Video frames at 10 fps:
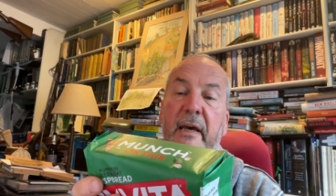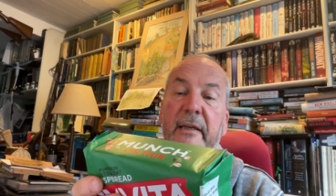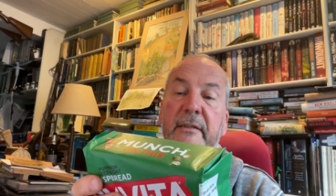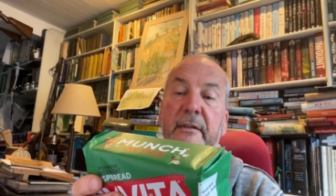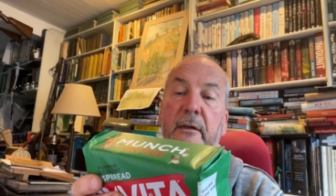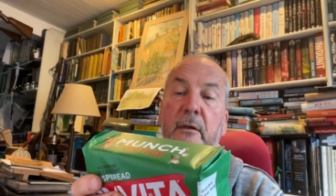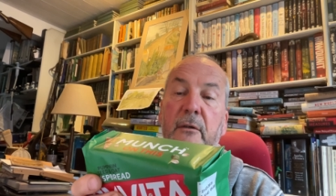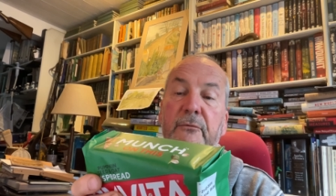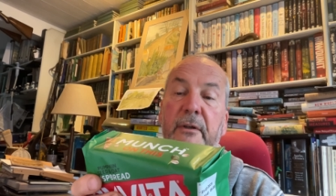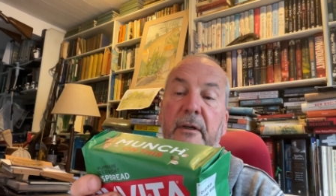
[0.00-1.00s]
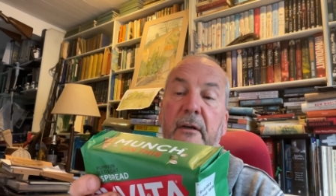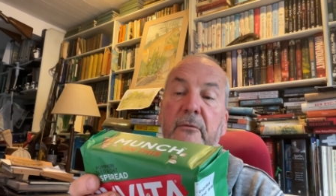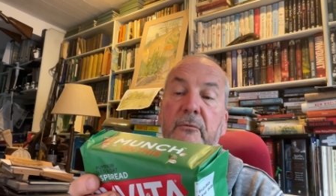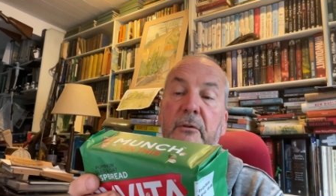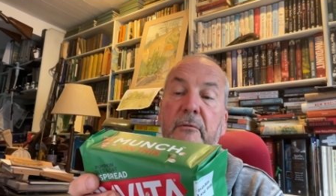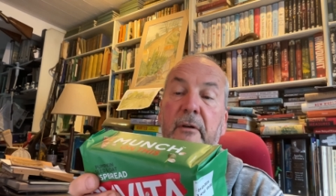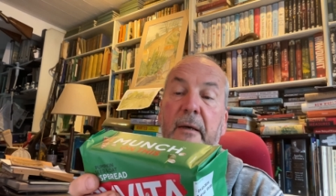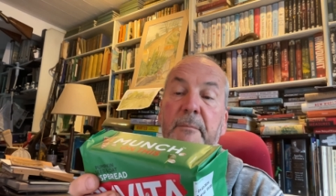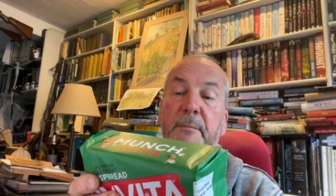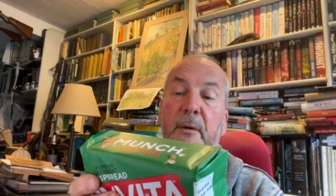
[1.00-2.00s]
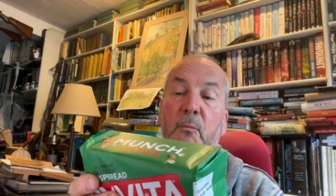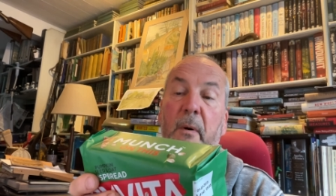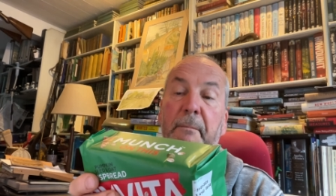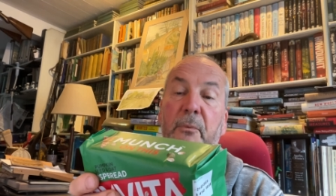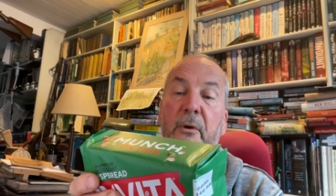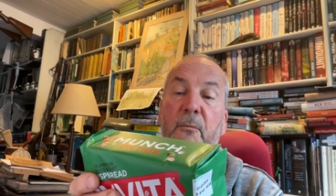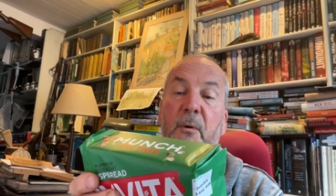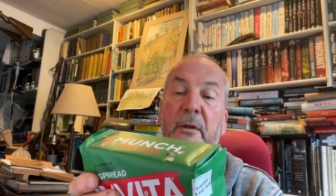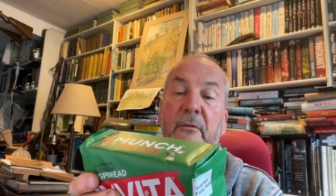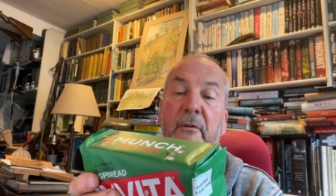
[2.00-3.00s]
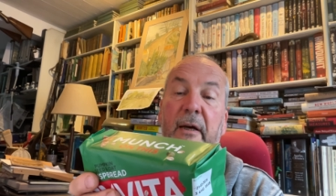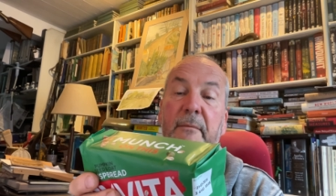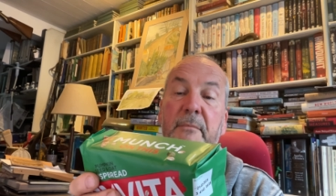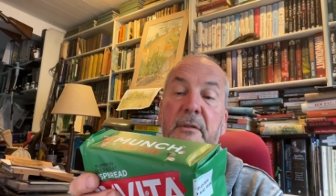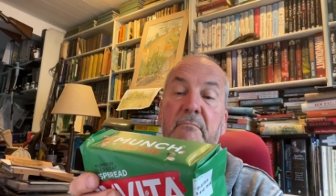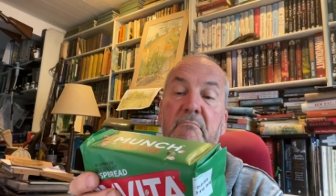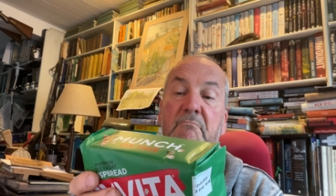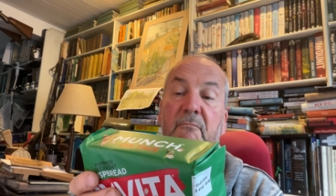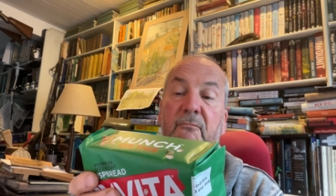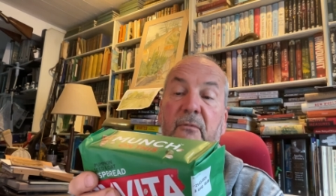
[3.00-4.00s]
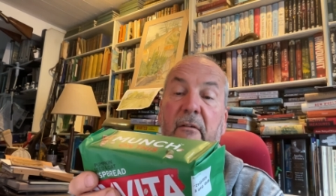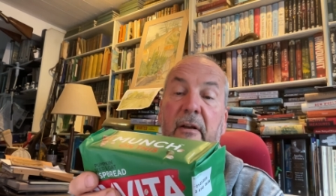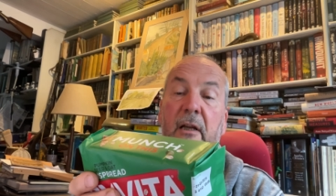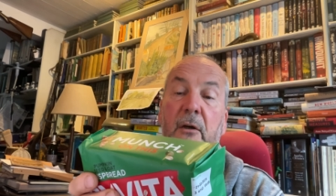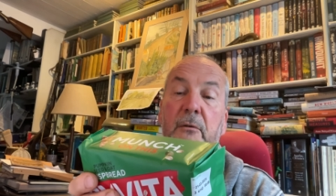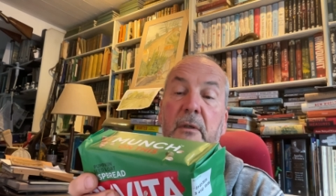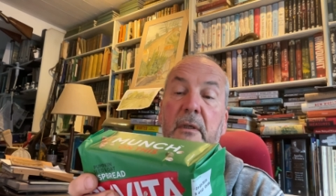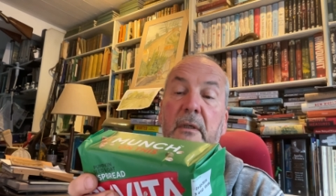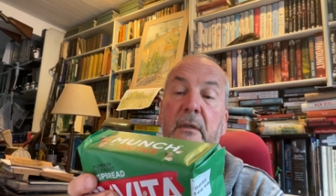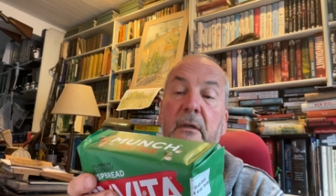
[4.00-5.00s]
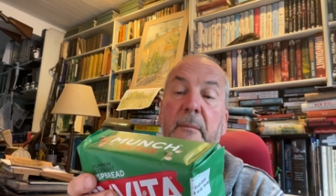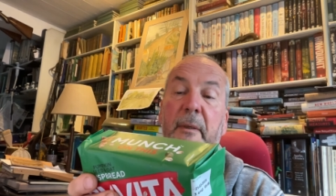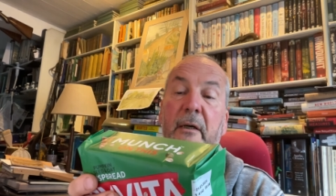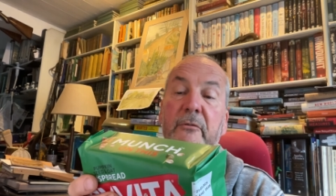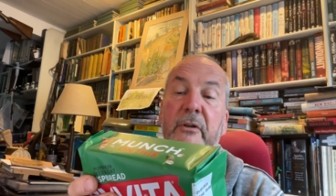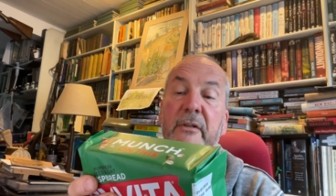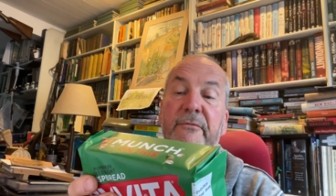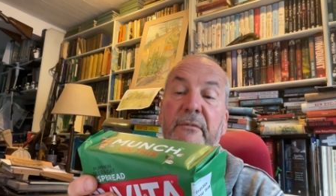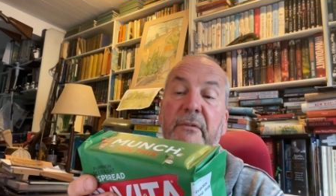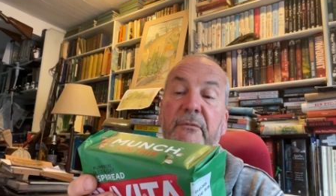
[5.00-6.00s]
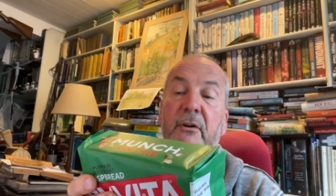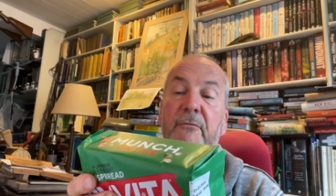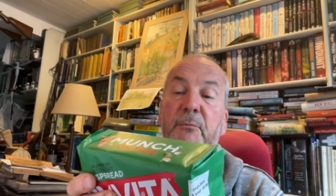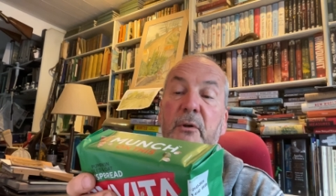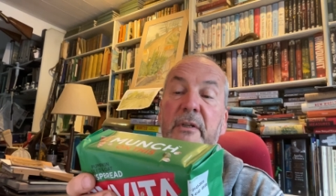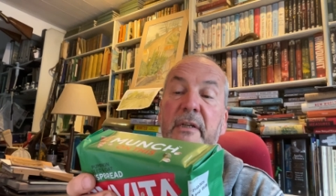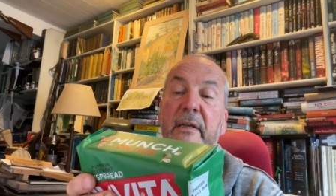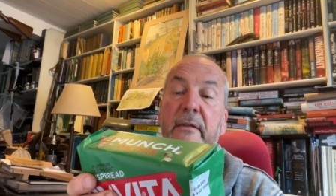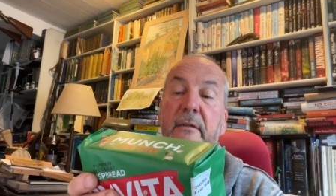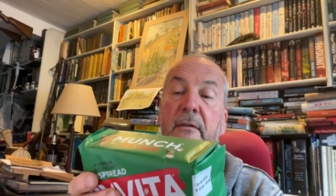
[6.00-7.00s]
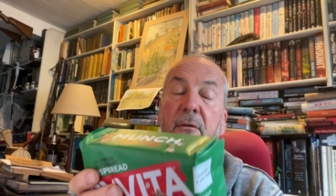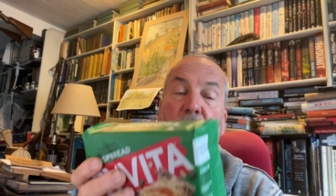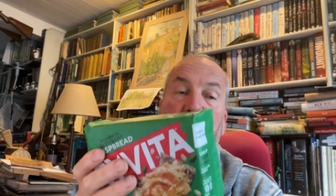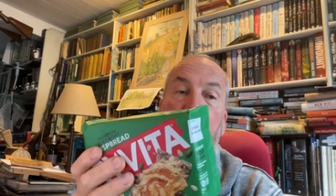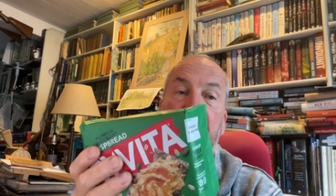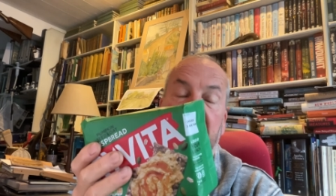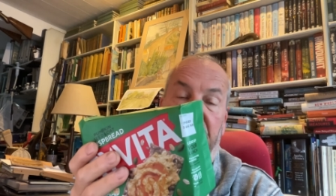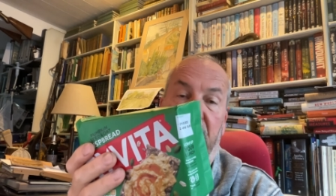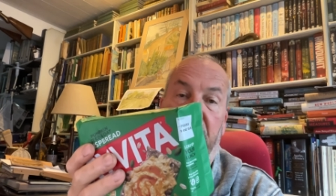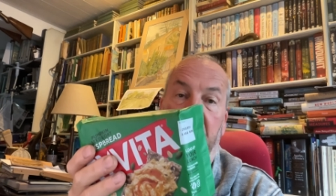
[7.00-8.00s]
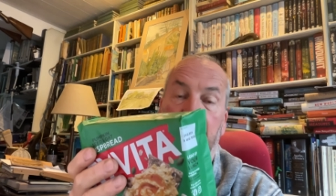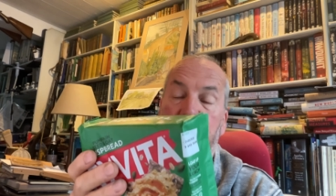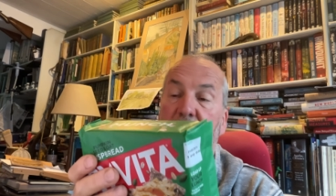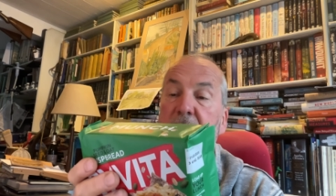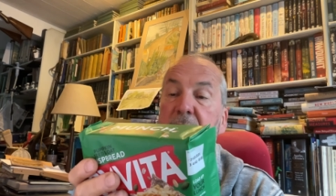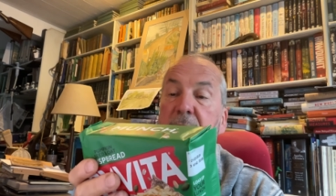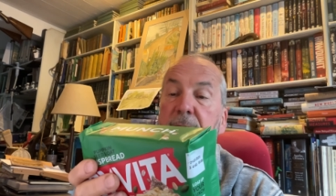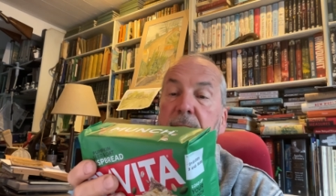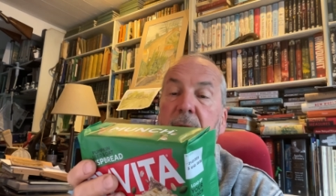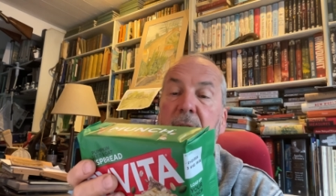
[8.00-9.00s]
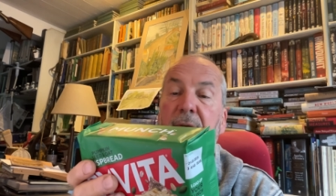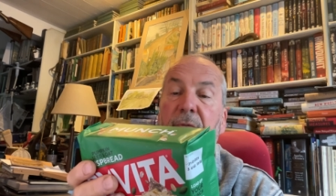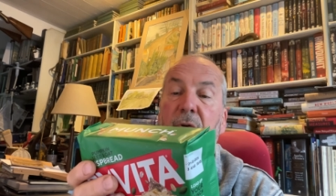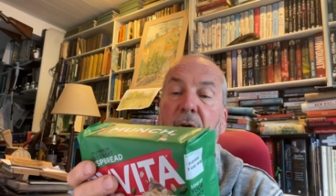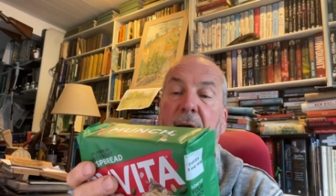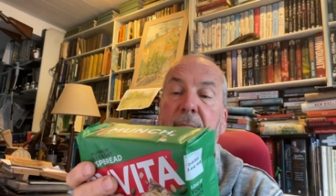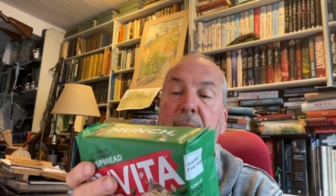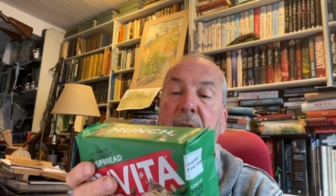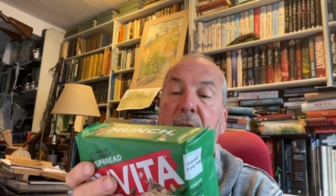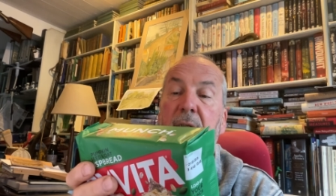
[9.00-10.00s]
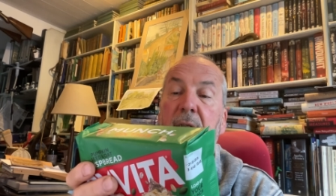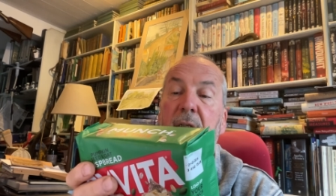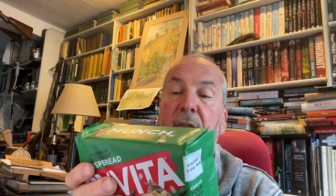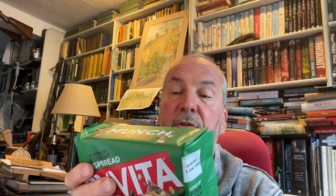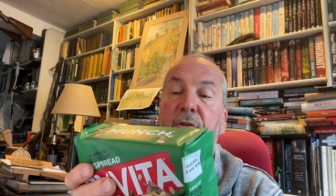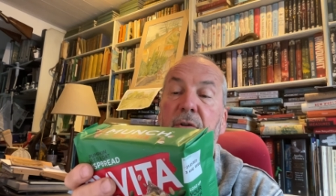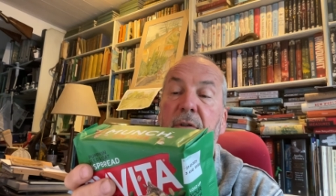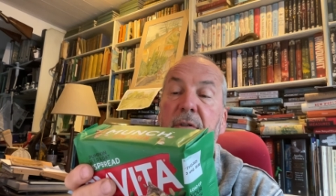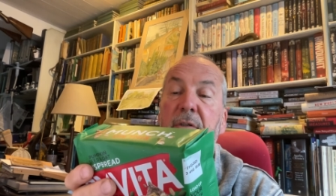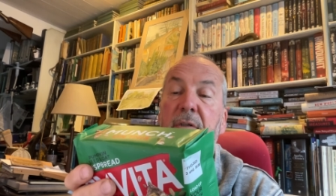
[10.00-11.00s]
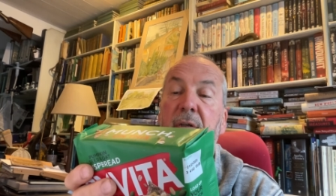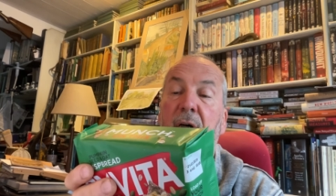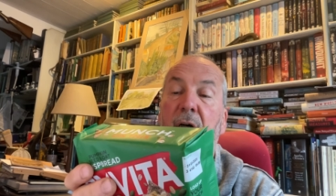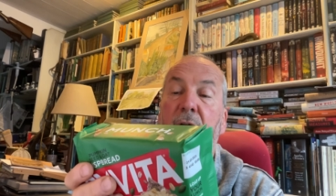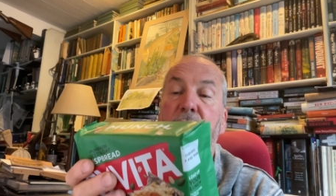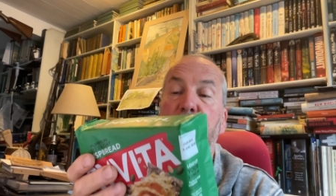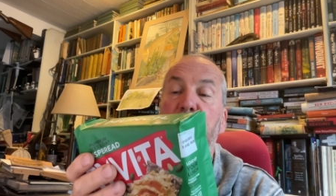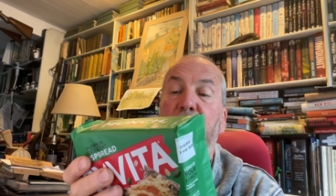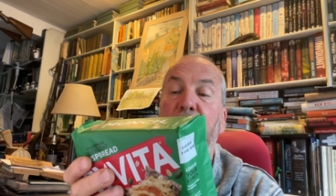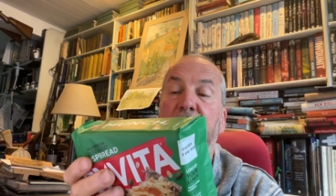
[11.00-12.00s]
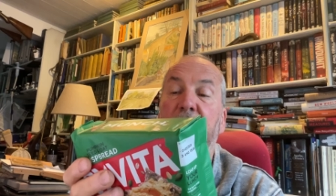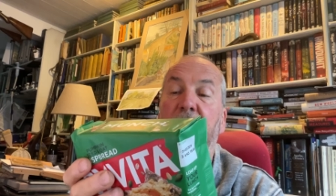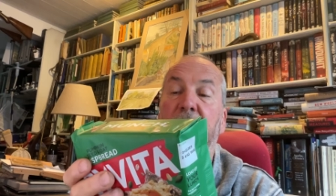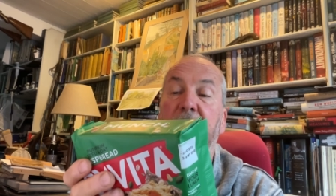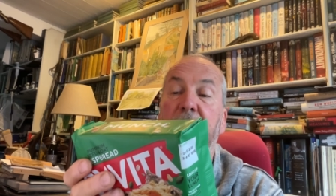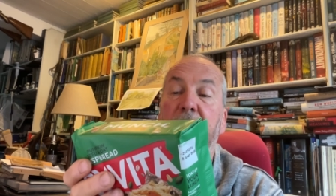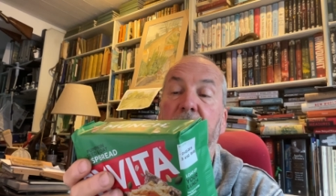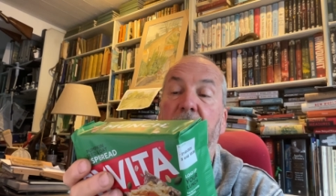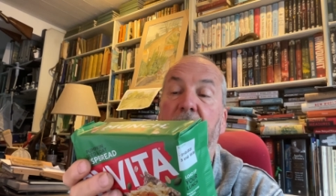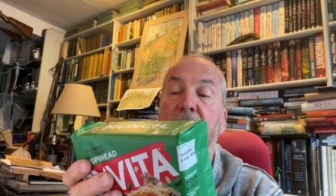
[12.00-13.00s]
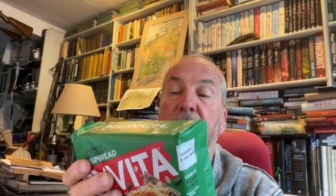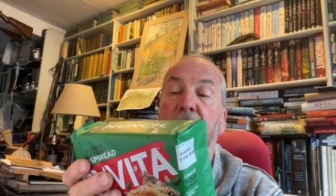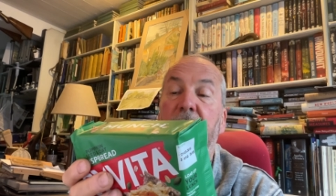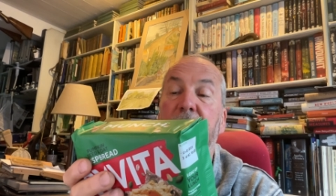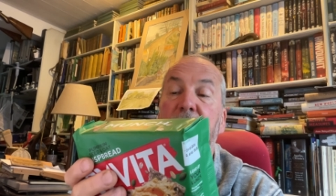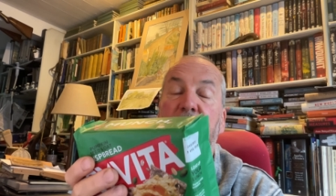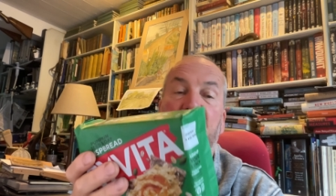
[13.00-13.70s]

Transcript: 8.5 in 100 grams, but 1.1 grams, very low. Carbohydrates 55.8 or 7 per slice, 7 grams and sugars are 2.9 per 100 grams, so it's